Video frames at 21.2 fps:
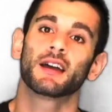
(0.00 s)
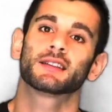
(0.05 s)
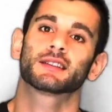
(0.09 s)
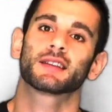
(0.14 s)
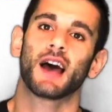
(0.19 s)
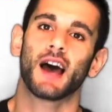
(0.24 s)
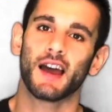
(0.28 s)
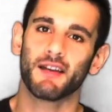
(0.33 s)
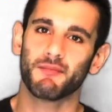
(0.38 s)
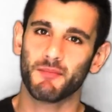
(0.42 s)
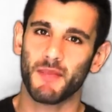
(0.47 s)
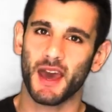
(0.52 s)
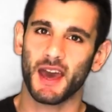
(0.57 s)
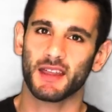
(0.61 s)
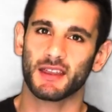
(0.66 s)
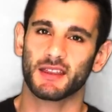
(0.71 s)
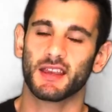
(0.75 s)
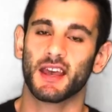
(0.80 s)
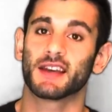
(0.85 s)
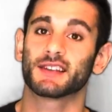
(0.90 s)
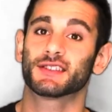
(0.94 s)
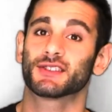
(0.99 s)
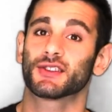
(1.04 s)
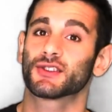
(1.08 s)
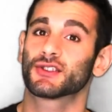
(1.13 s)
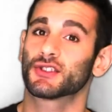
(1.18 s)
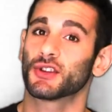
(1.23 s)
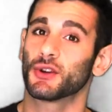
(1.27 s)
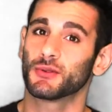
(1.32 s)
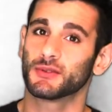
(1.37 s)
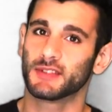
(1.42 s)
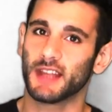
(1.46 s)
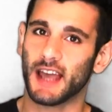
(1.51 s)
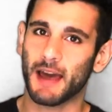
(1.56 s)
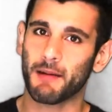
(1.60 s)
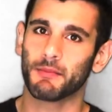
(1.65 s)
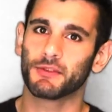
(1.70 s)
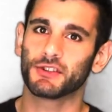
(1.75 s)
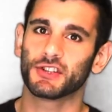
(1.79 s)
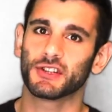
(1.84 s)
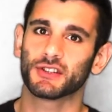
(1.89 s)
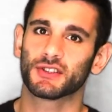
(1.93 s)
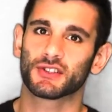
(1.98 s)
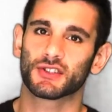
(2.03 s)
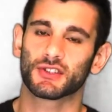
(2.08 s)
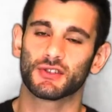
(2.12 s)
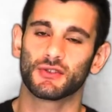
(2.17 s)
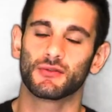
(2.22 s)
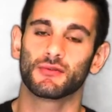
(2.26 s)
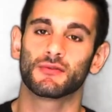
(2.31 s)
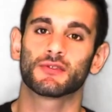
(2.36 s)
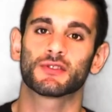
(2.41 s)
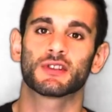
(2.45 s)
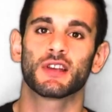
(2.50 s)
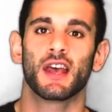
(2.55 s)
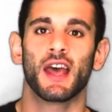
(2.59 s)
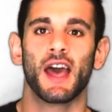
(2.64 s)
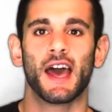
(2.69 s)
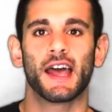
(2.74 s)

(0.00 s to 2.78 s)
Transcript: time math tests are so damaging to students